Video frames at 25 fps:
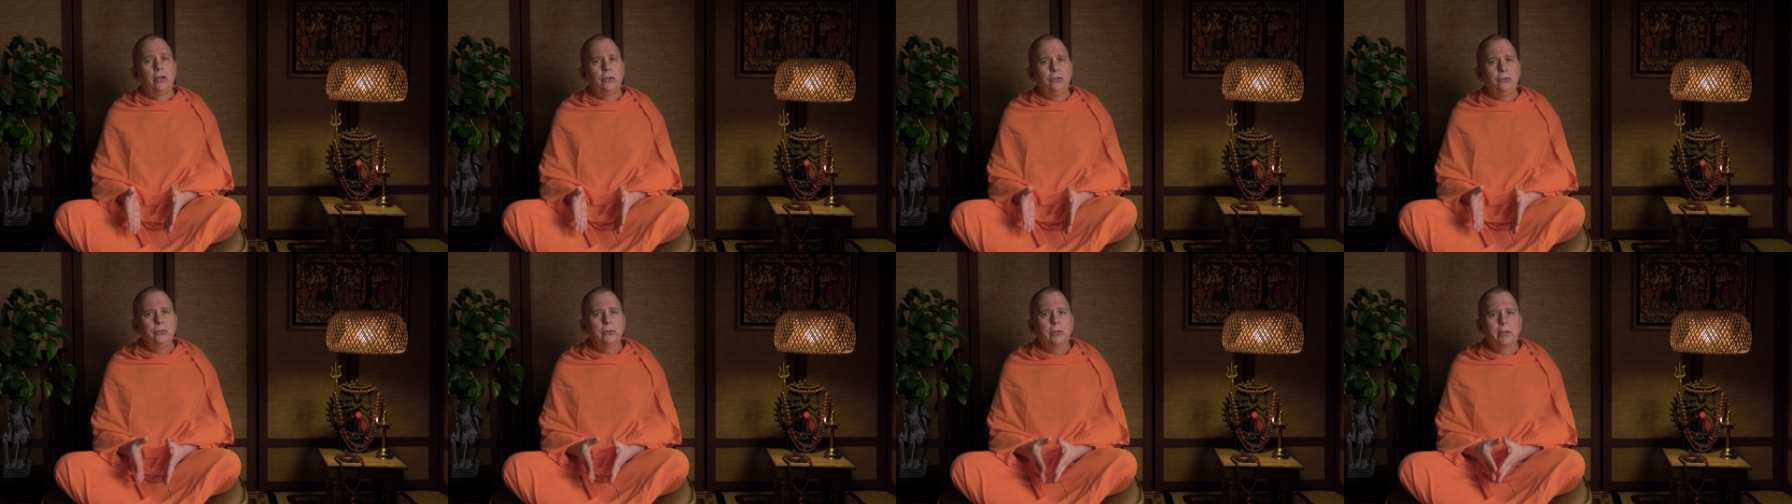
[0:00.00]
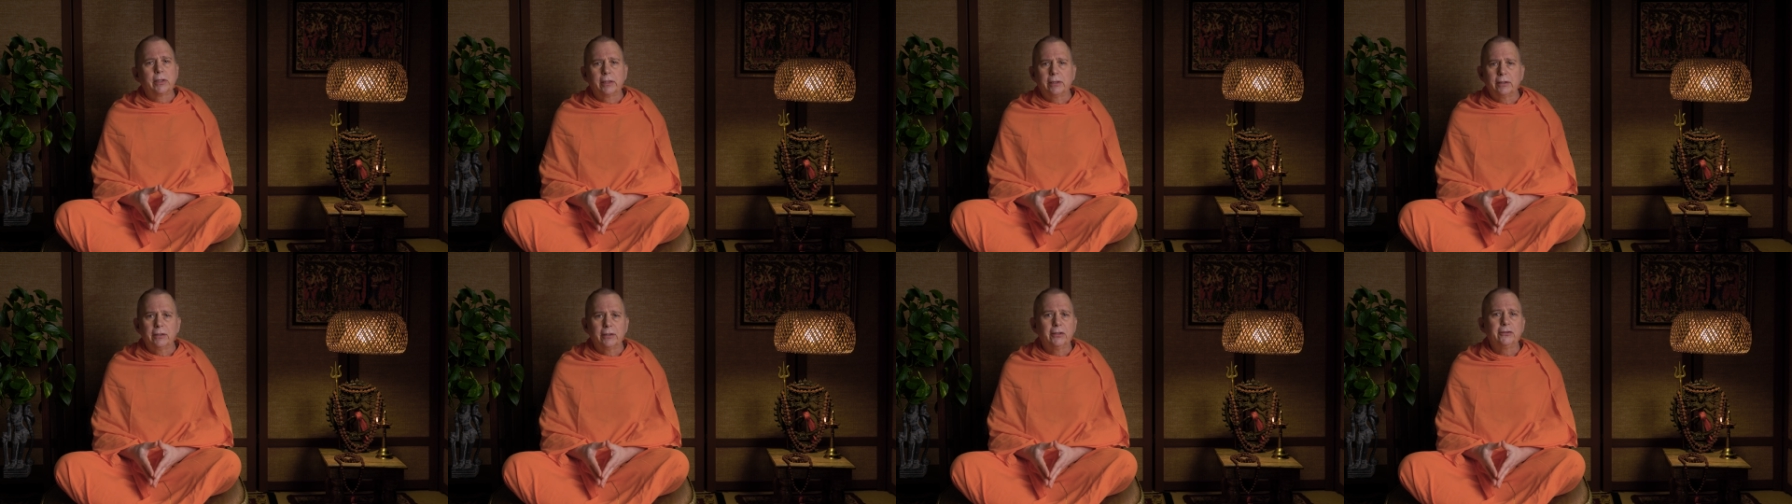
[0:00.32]
You
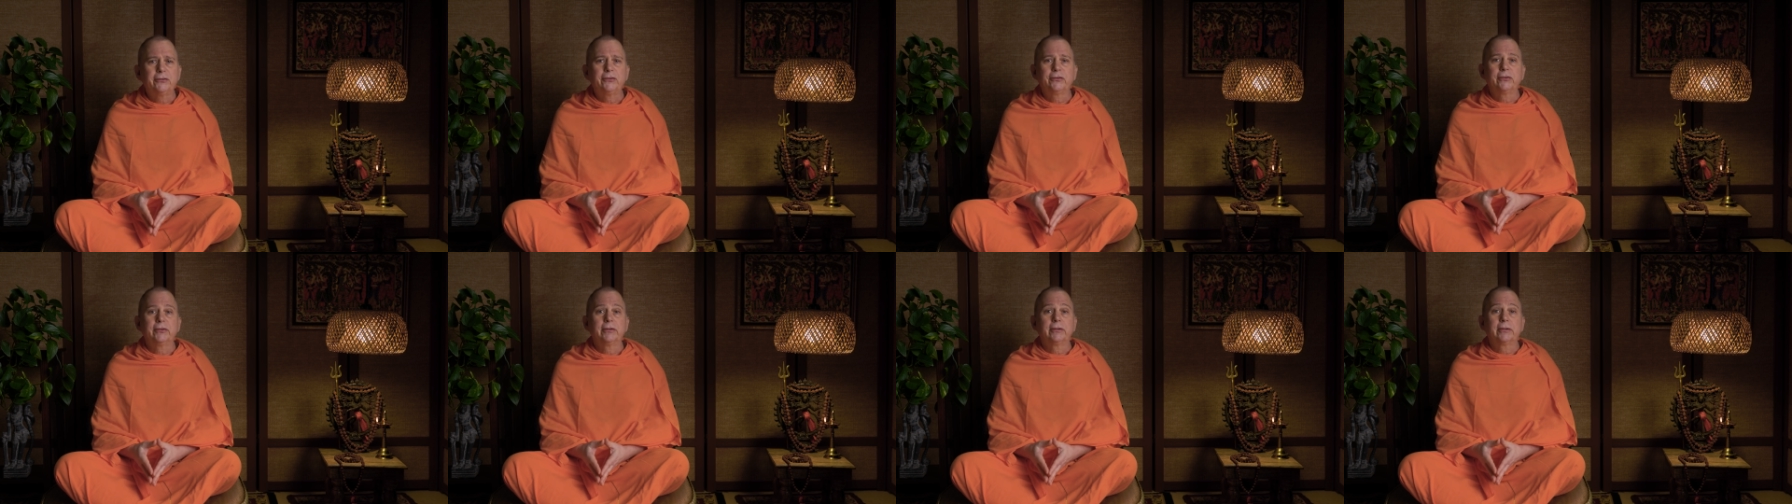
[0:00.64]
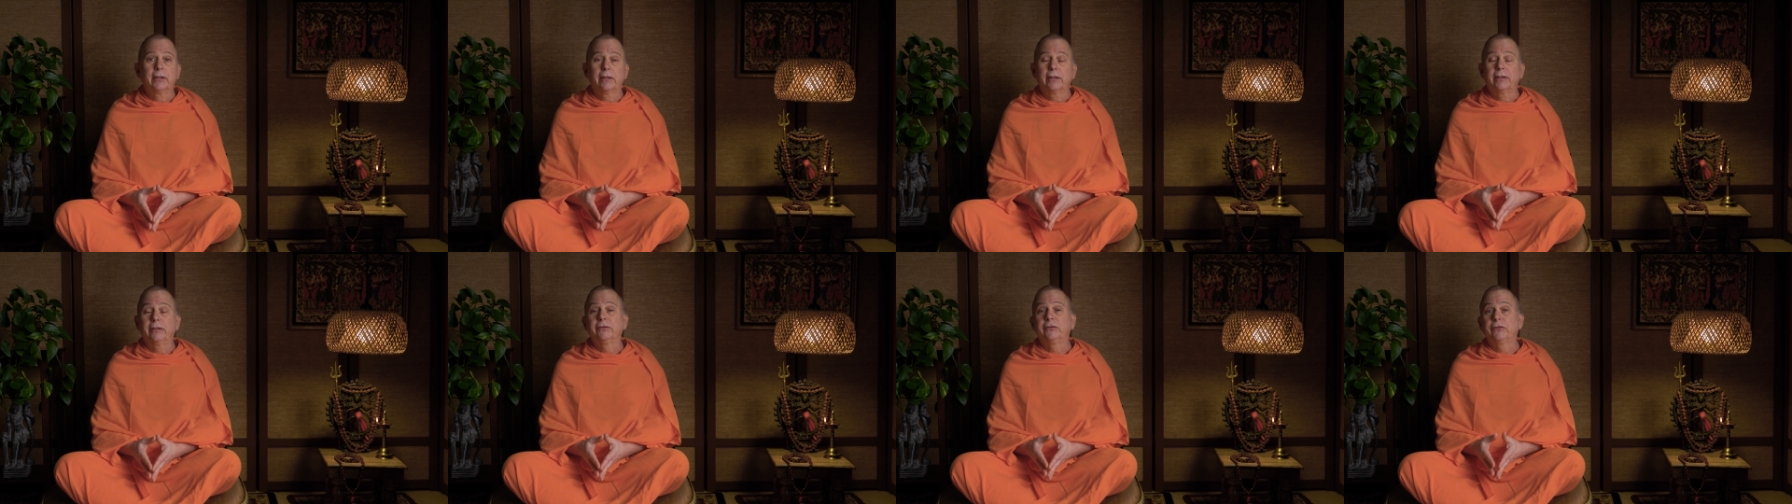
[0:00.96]
can listen
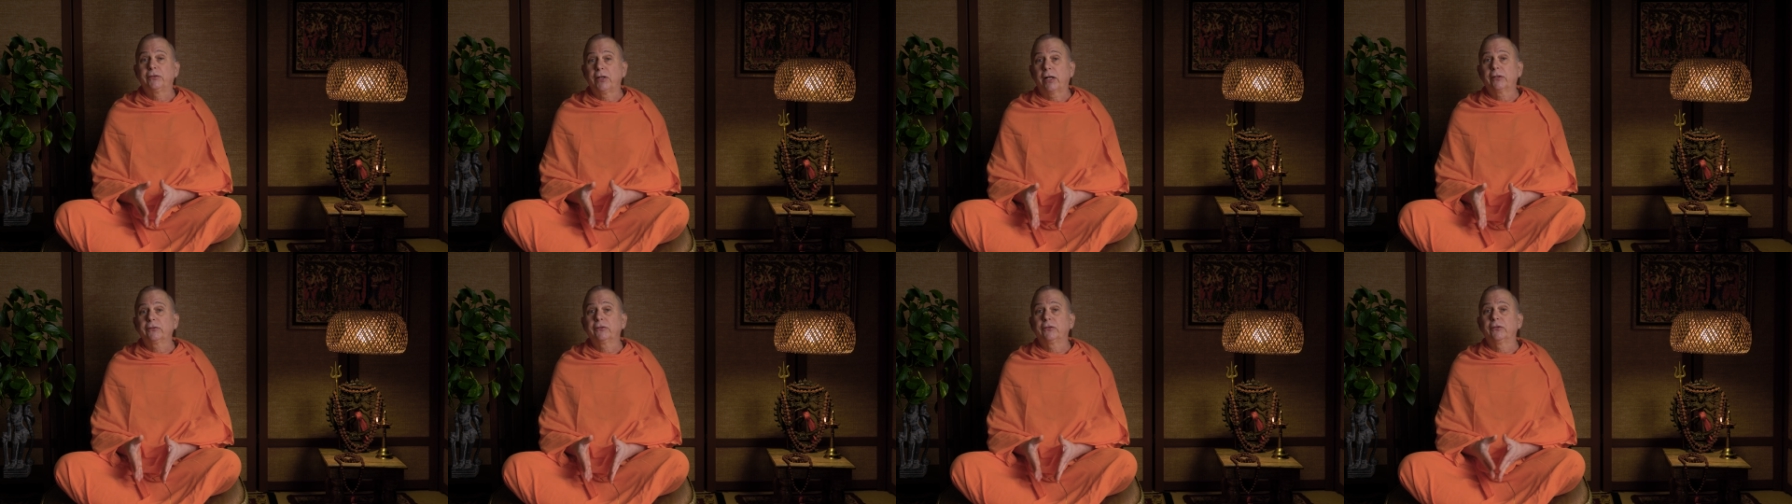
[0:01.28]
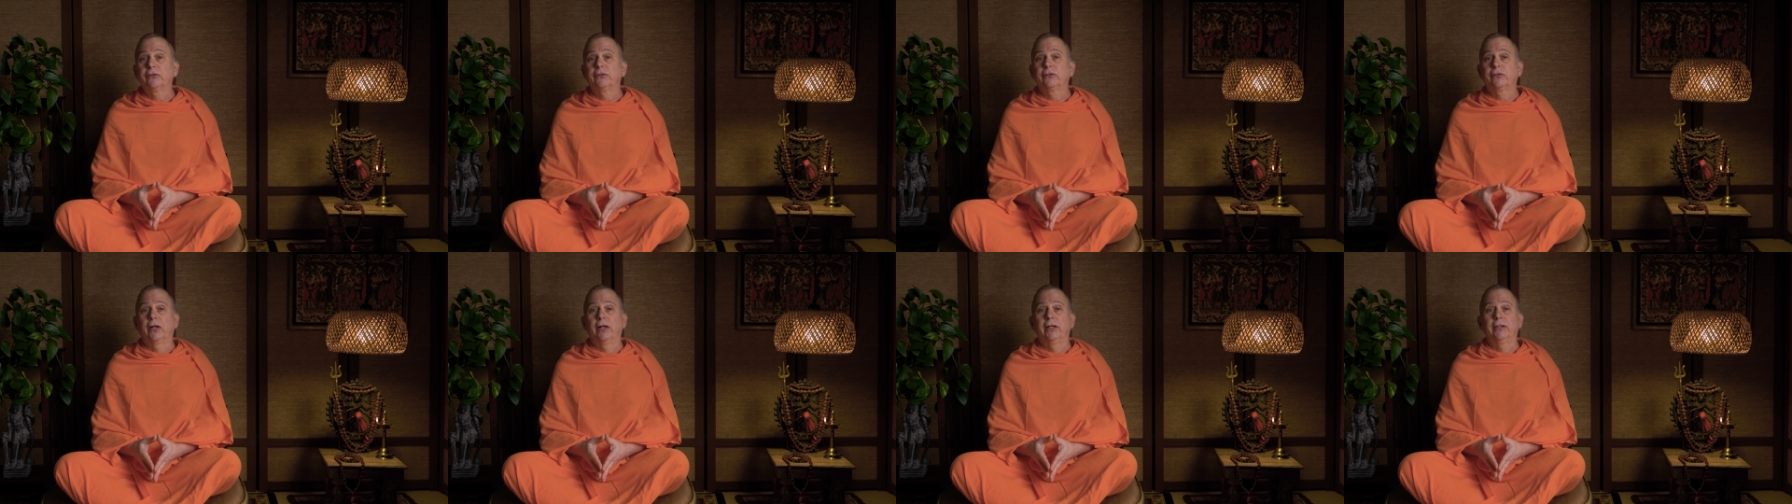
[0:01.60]
to this
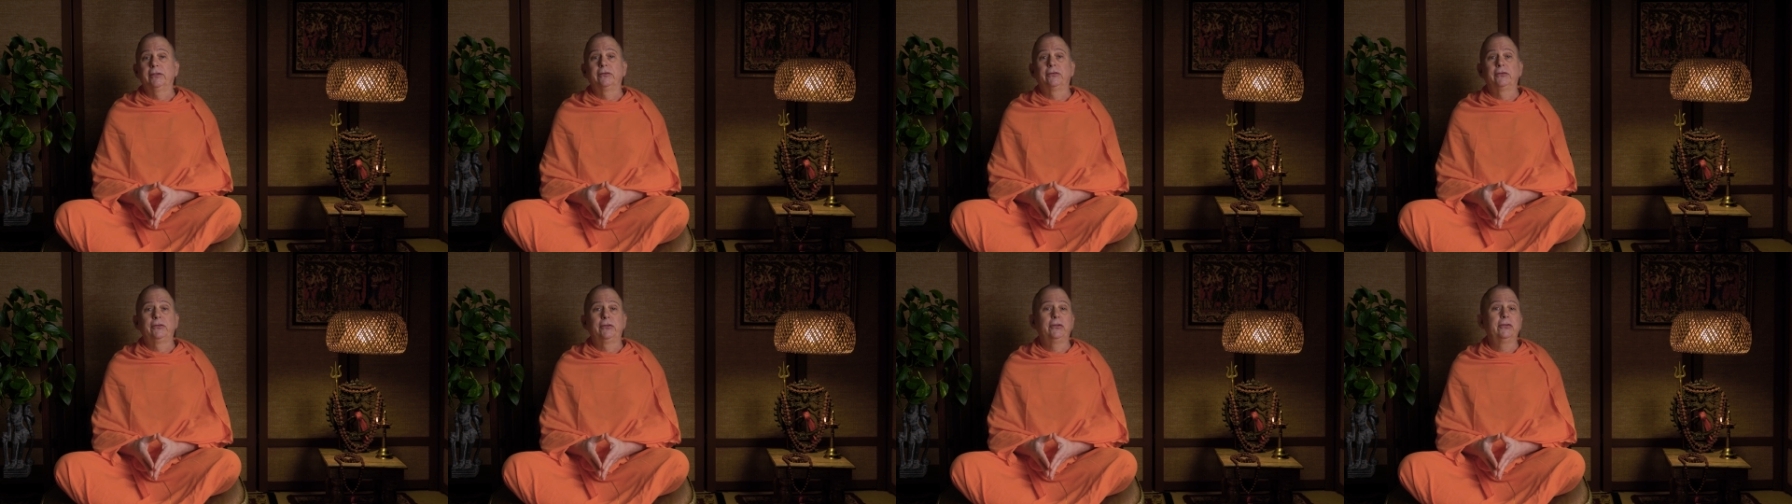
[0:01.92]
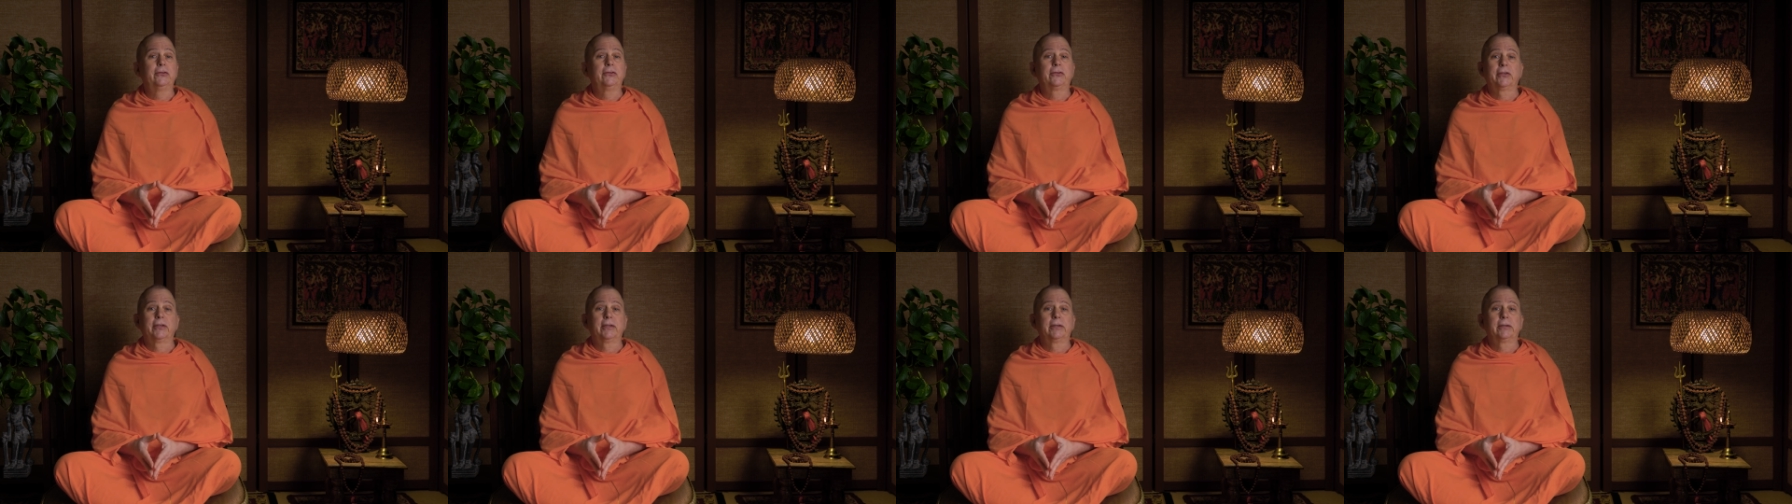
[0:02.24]
exercise
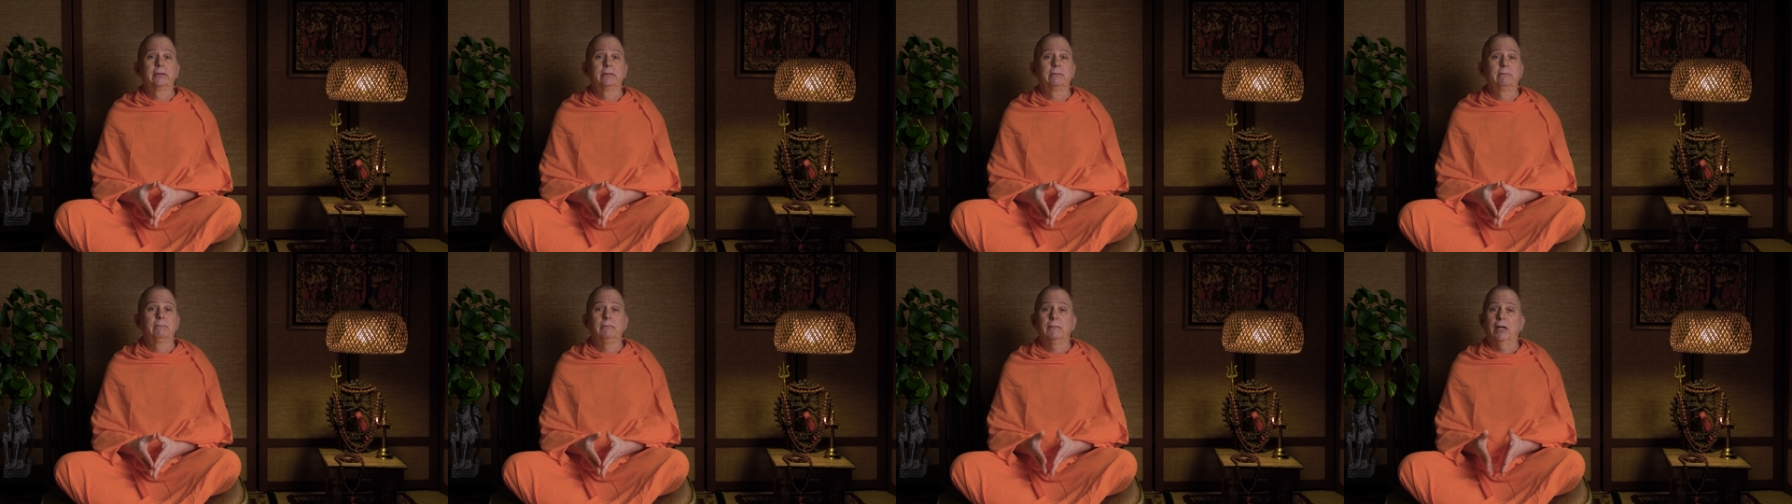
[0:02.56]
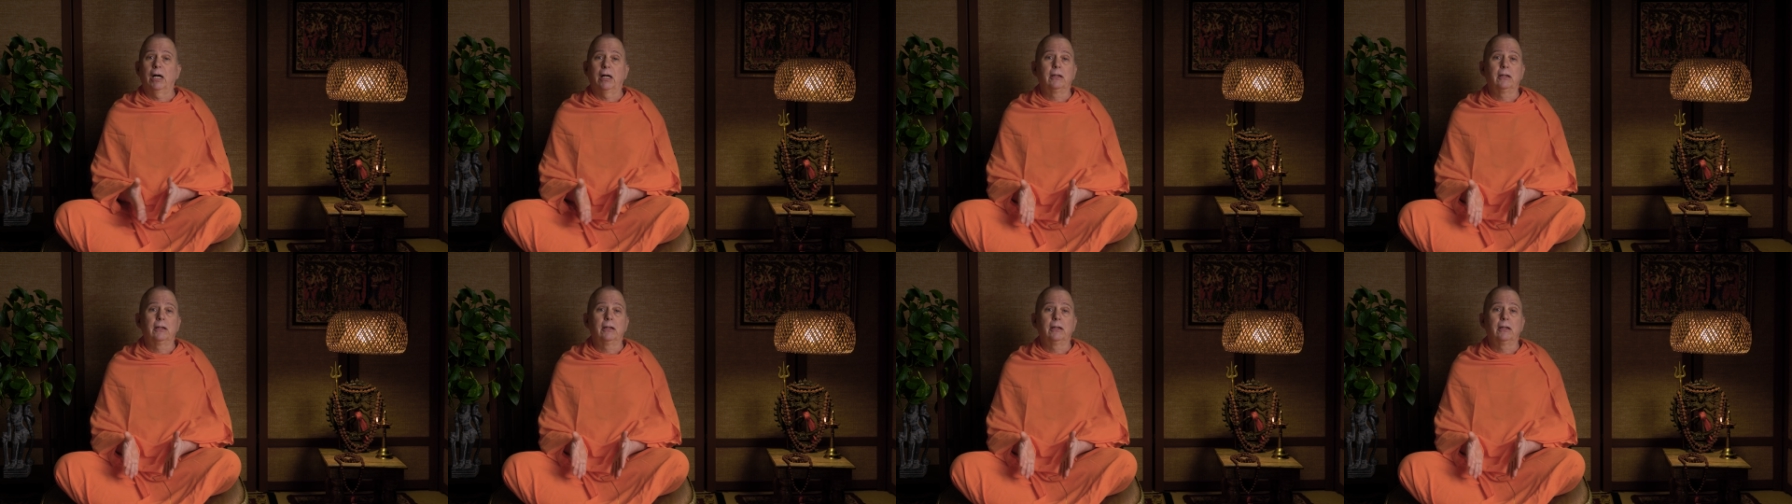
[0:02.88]
using